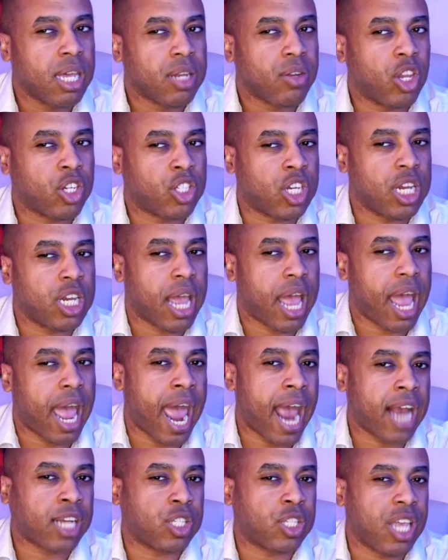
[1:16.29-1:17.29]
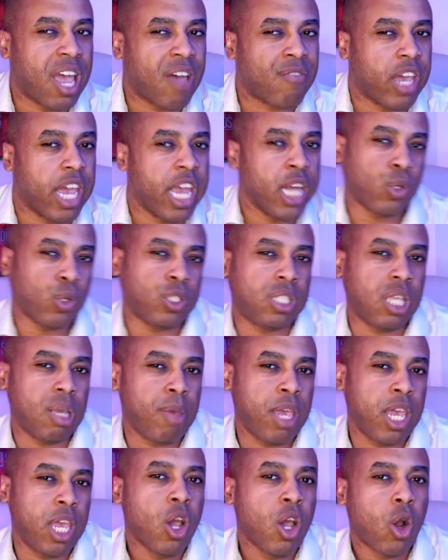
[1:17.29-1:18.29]
Does she actually have interest in
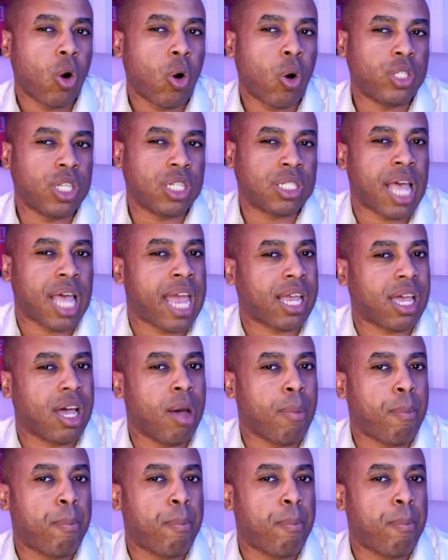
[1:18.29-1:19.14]
me, or is this like a